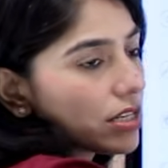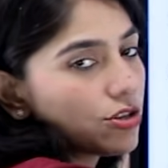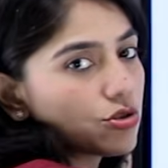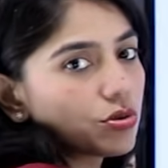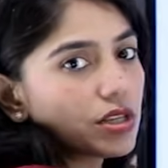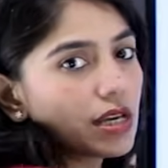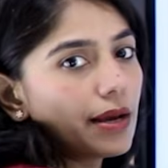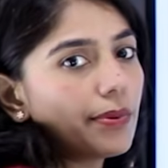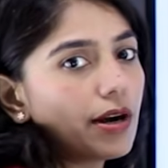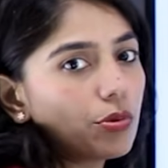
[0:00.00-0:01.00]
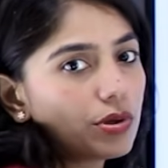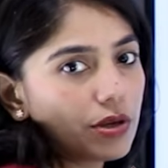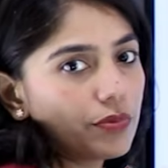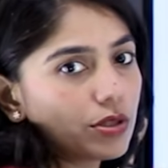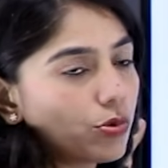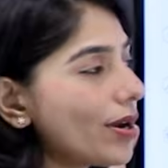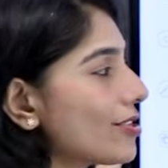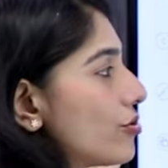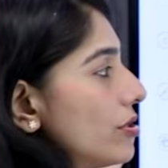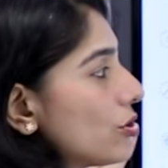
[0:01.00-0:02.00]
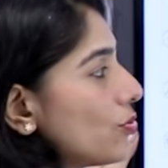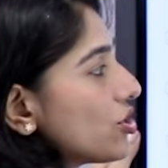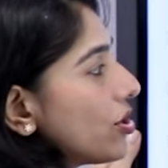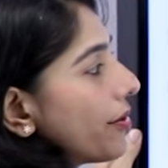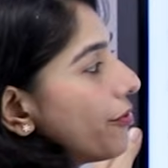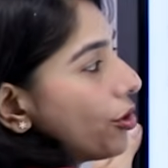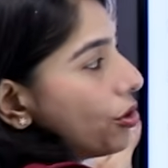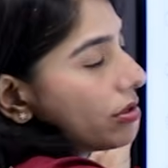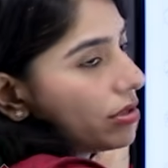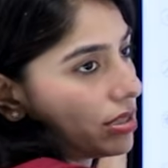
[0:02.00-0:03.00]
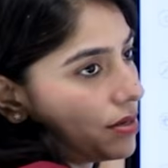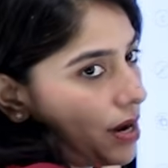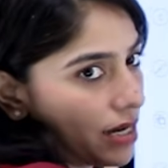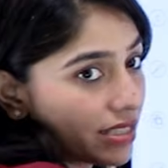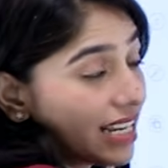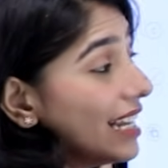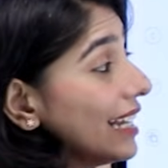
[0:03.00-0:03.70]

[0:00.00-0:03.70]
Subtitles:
into the above given questions, which are for your 30 marks.